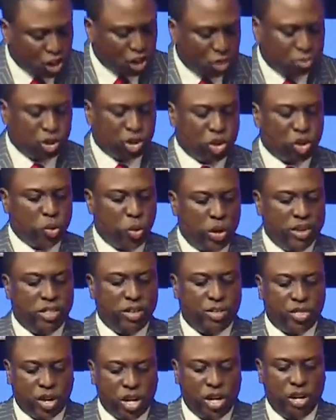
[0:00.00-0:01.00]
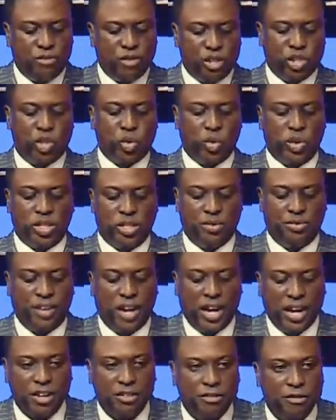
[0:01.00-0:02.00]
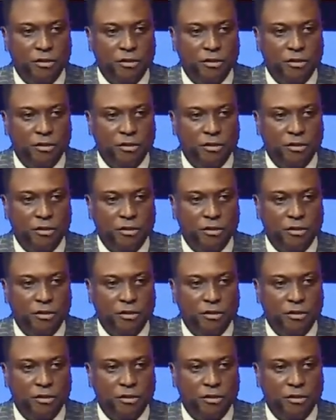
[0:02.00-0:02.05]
chapter twenty-three, verse twenty-five.